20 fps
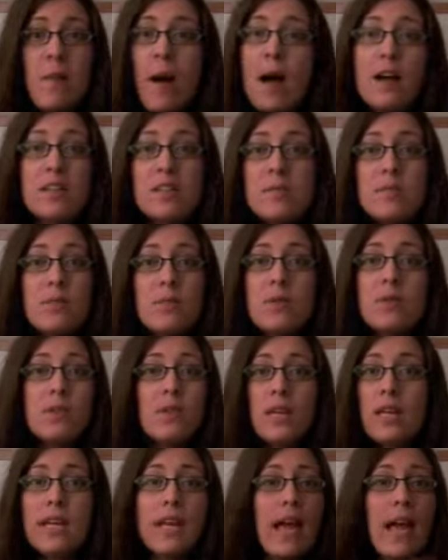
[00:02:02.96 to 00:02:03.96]

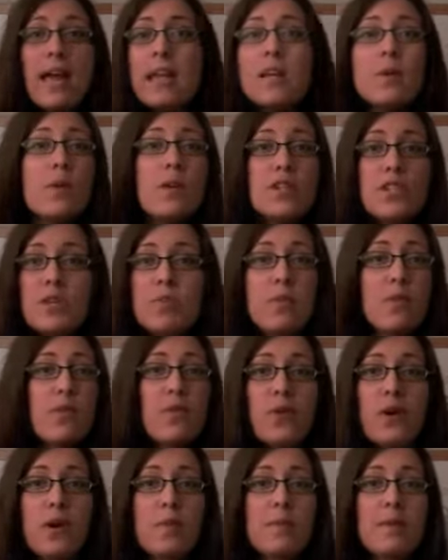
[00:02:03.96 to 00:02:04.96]
possible in any way, shape, or
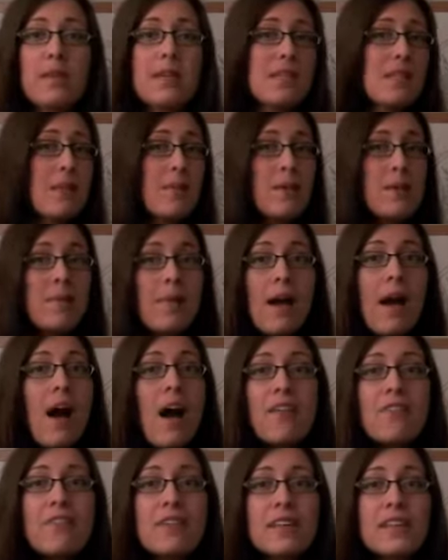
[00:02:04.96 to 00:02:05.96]
form because I'm in my
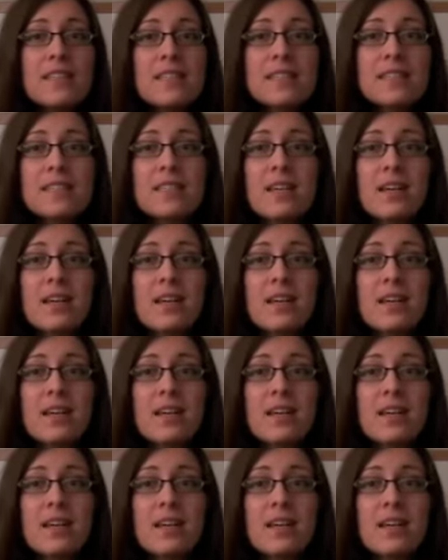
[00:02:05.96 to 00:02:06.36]
office